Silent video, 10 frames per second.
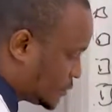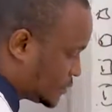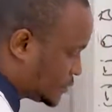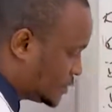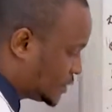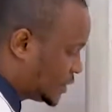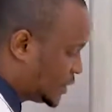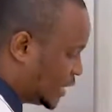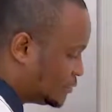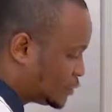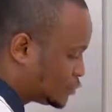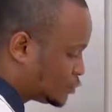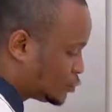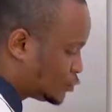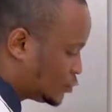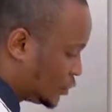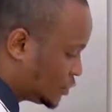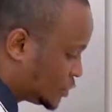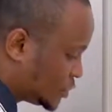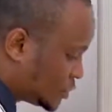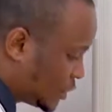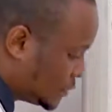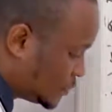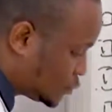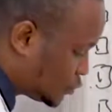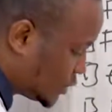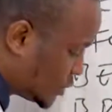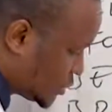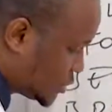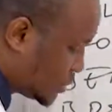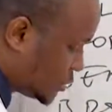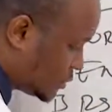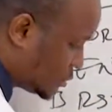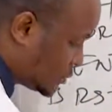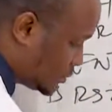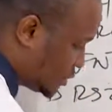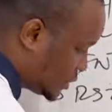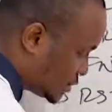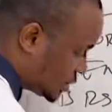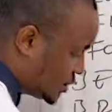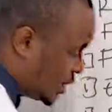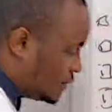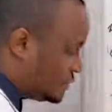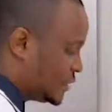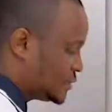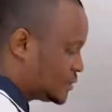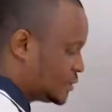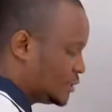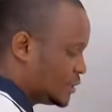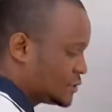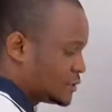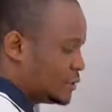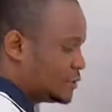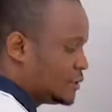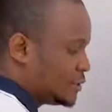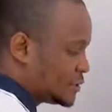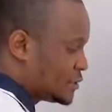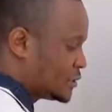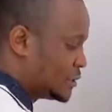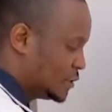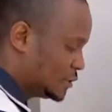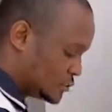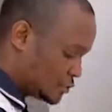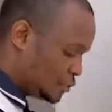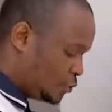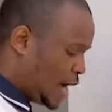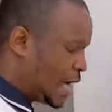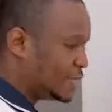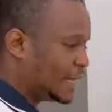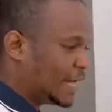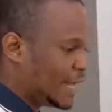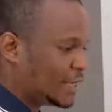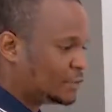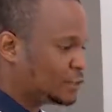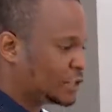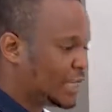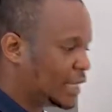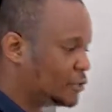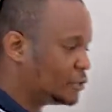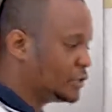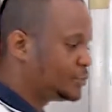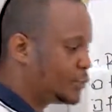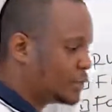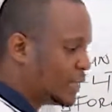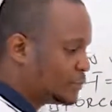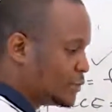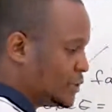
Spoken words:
So the key can be touched, can be switched to this, either of this or this or this. So while you download the program to the